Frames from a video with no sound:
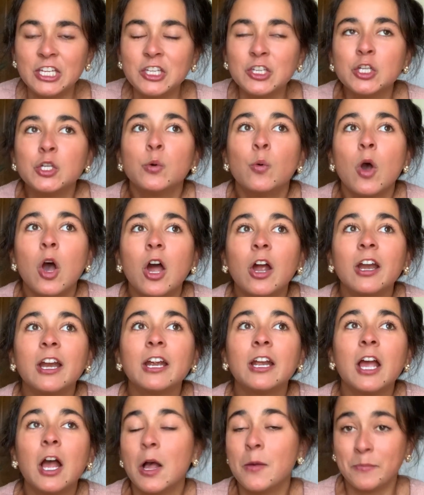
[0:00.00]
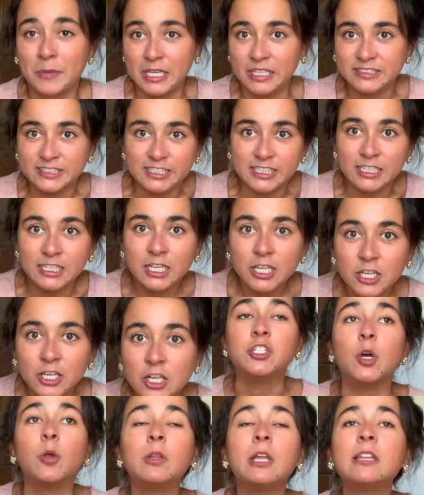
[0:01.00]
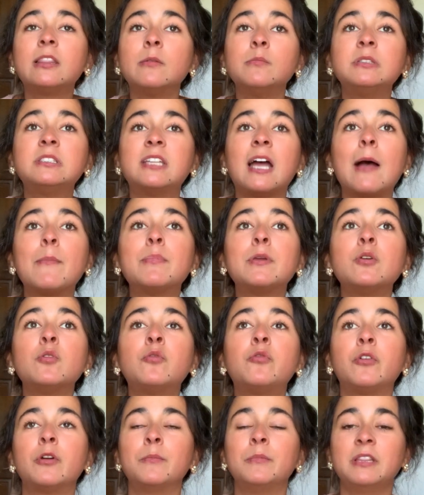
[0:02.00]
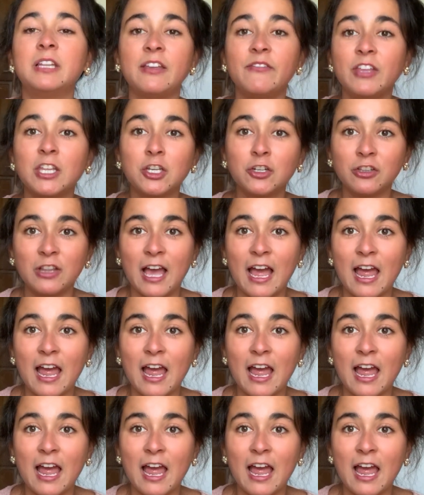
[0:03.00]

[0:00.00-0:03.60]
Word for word: You are amazing. Don't let them stop you from living your